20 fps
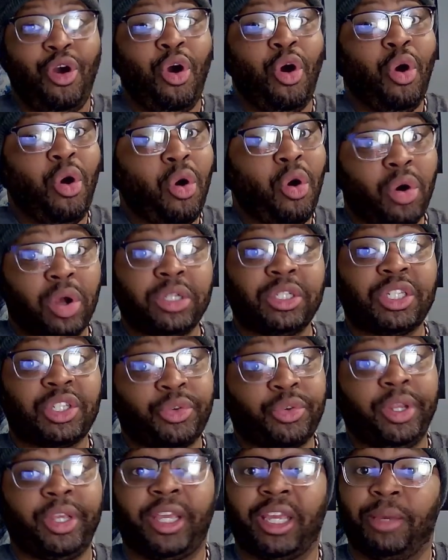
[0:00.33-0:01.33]

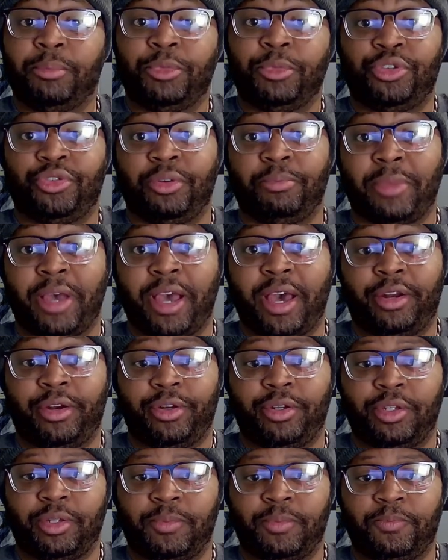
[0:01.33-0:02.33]
On-screen chemistry
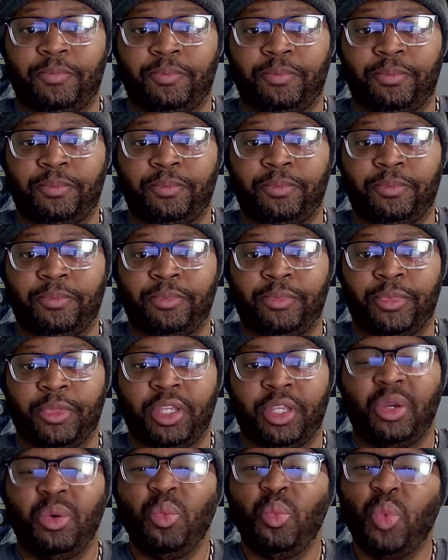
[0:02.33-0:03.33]
matters.
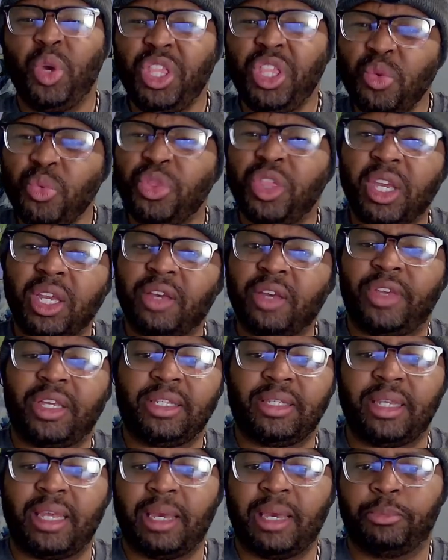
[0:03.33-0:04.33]
When you think of
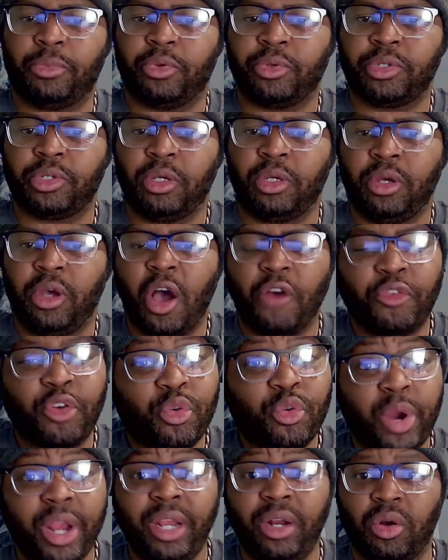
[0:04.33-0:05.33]
examples of
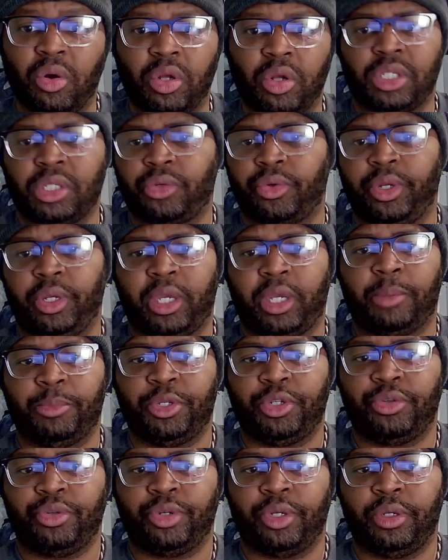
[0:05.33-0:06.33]
great on-screen
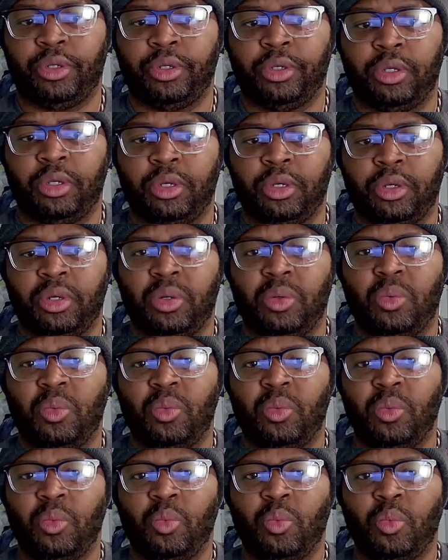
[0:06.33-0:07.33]
chemistry,
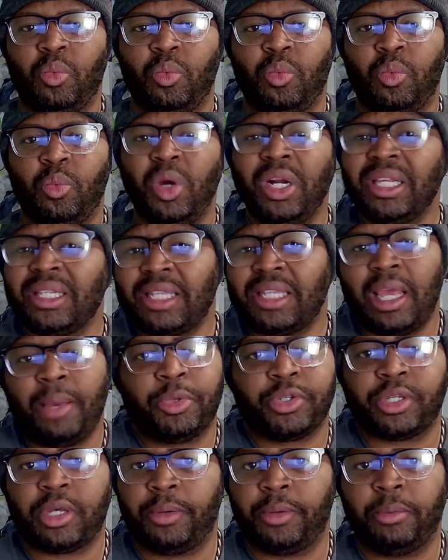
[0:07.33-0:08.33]
what examples
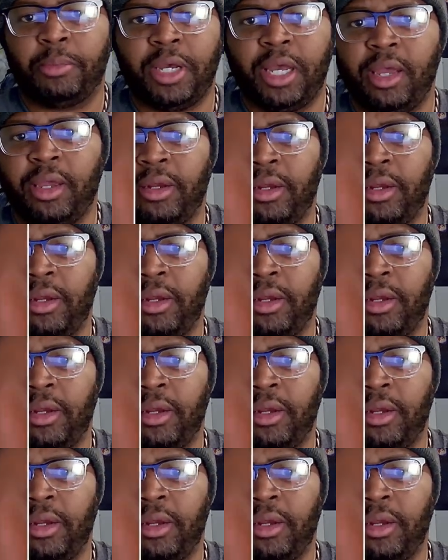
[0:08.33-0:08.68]
come to mind?